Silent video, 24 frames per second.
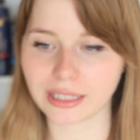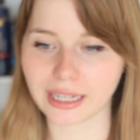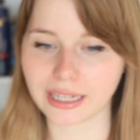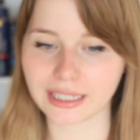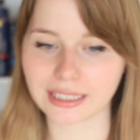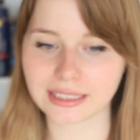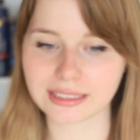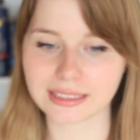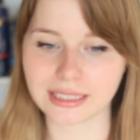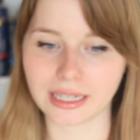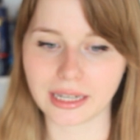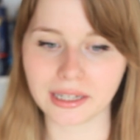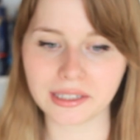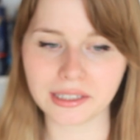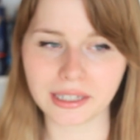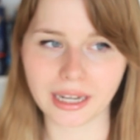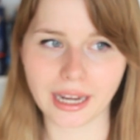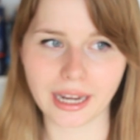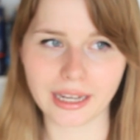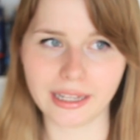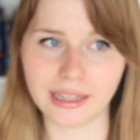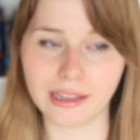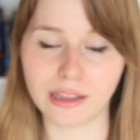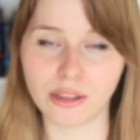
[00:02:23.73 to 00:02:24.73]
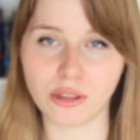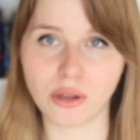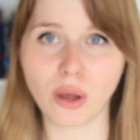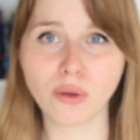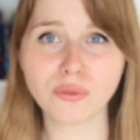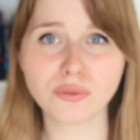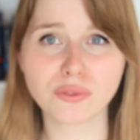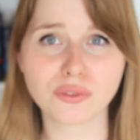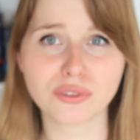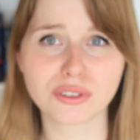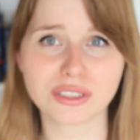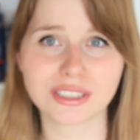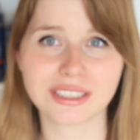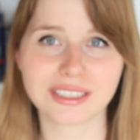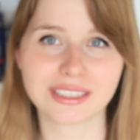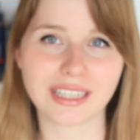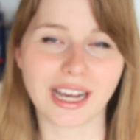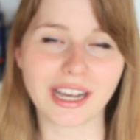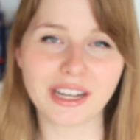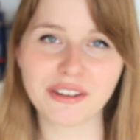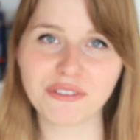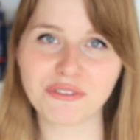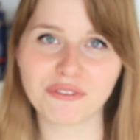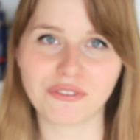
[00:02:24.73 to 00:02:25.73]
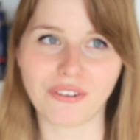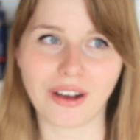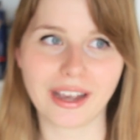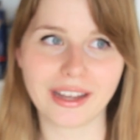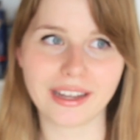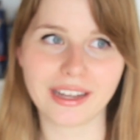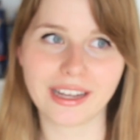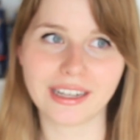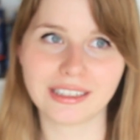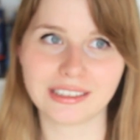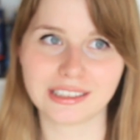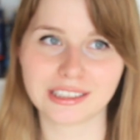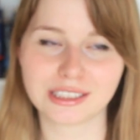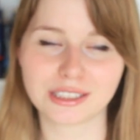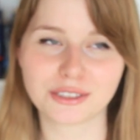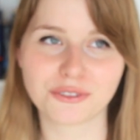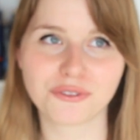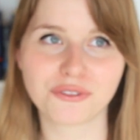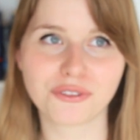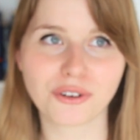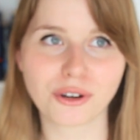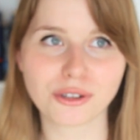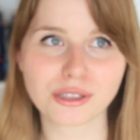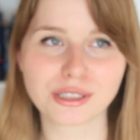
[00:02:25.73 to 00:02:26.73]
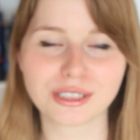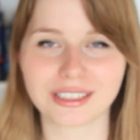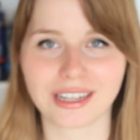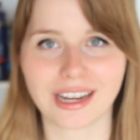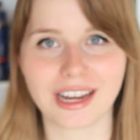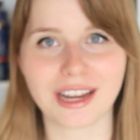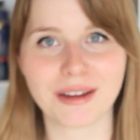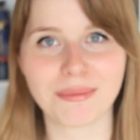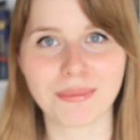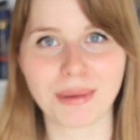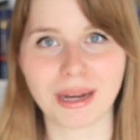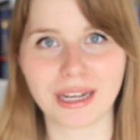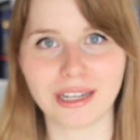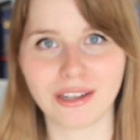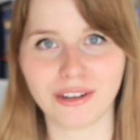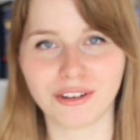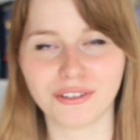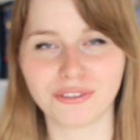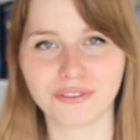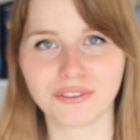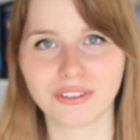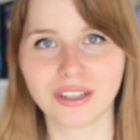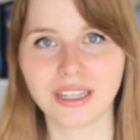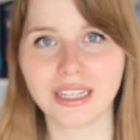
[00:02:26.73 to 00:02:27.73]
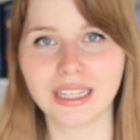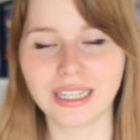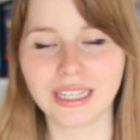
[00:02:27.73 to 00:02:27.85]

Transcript: Like I said, I love sci-fi, and it's the first time I love